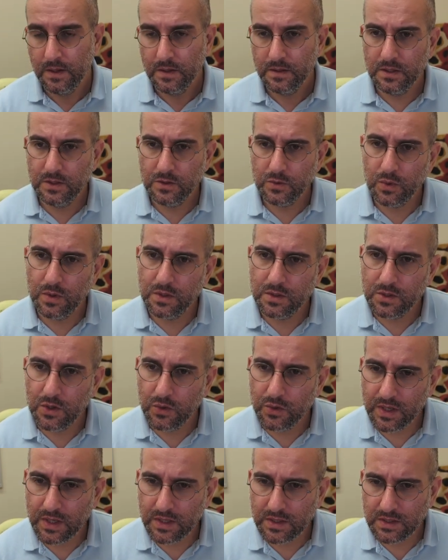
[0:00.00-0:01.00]
This one. So
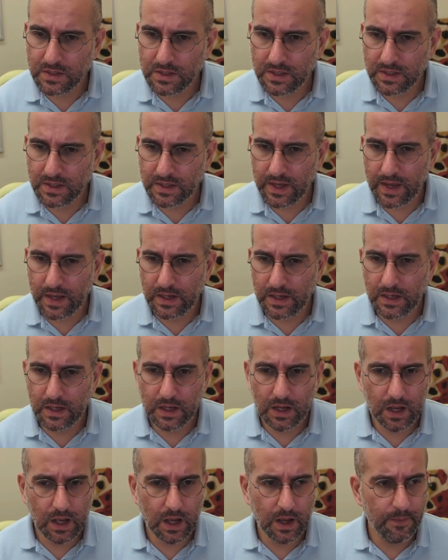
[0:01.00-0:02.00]
you can see again,
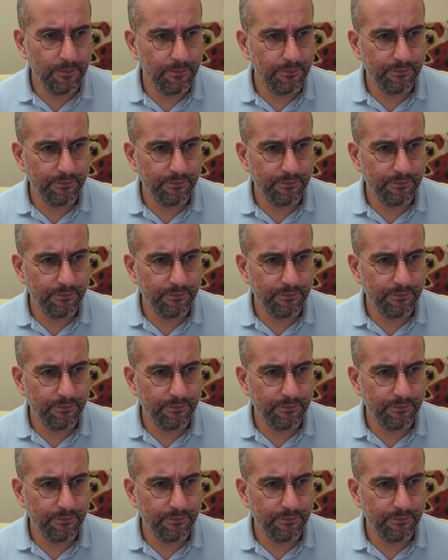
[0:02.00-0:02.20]
a